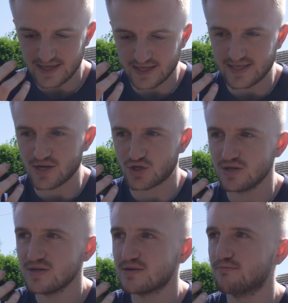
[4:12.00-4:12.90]
the
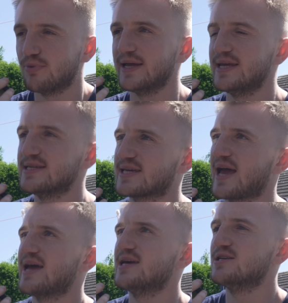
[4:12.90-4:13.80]
extension, but he needs a
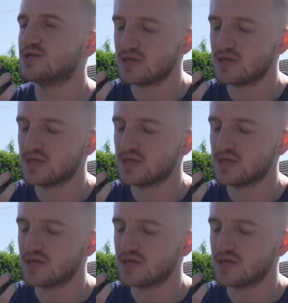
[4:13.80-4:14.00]
cage.